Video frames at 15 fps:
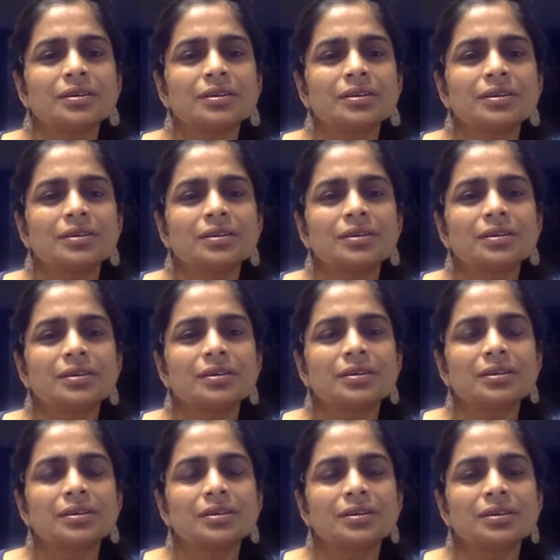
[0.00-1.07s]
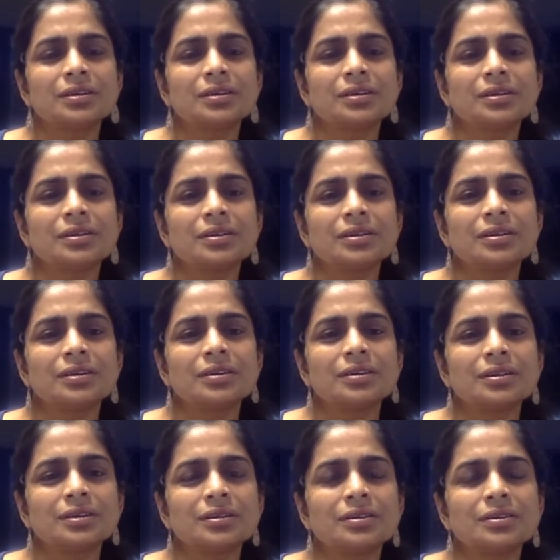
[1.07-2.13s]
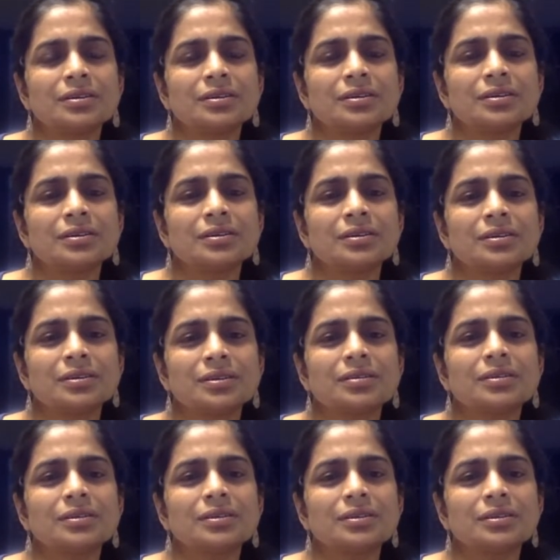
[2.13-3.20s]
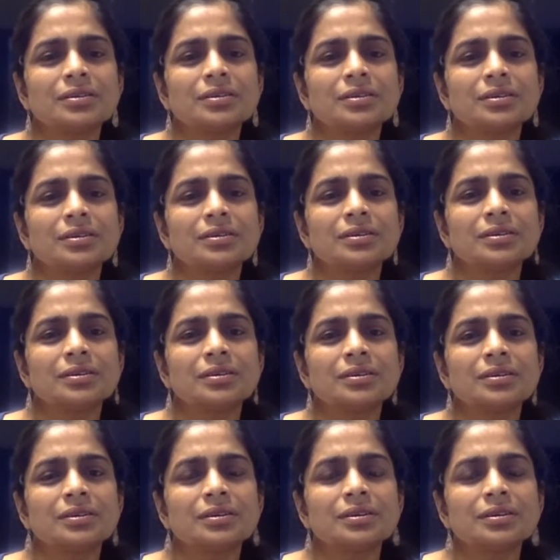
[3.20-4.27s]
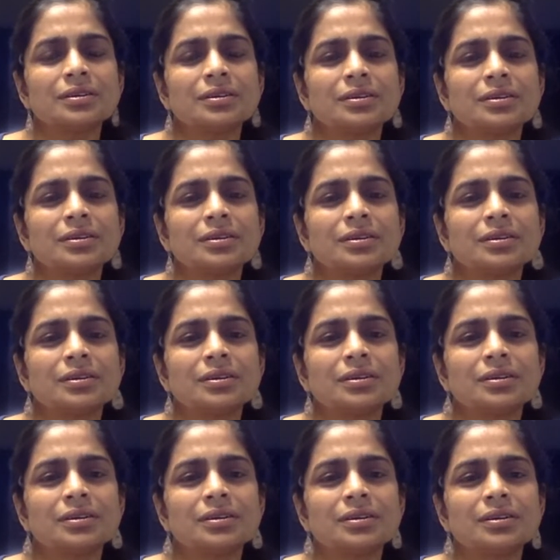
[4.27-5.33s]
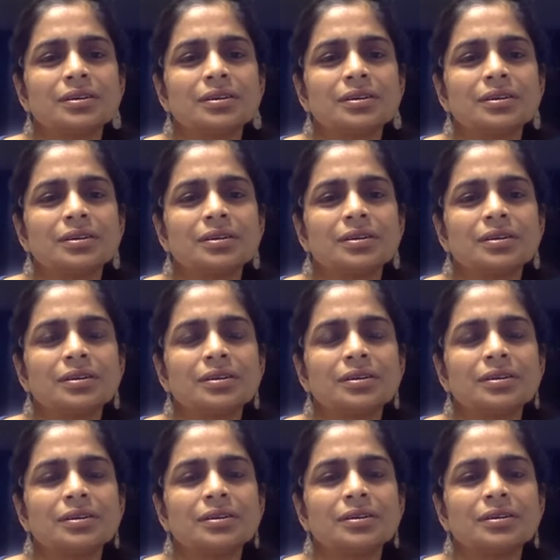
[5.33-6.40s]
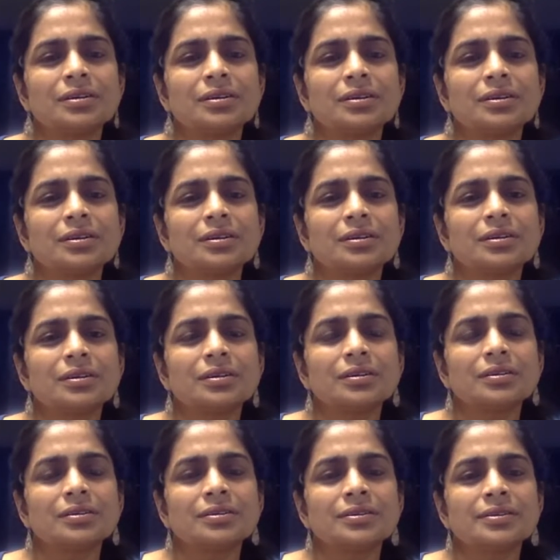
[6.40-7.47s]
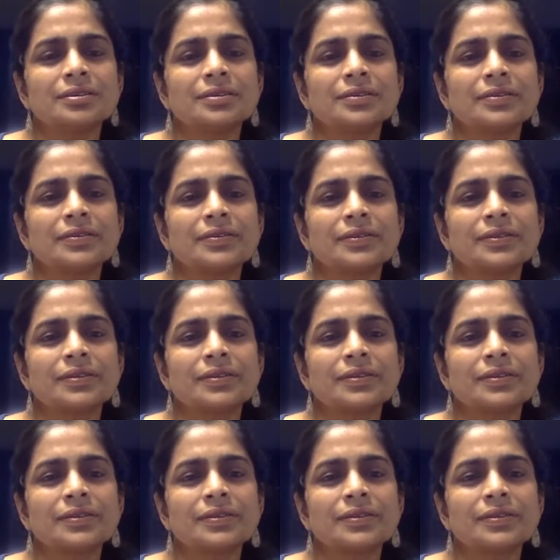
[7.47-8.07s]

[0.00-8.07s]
[no speech]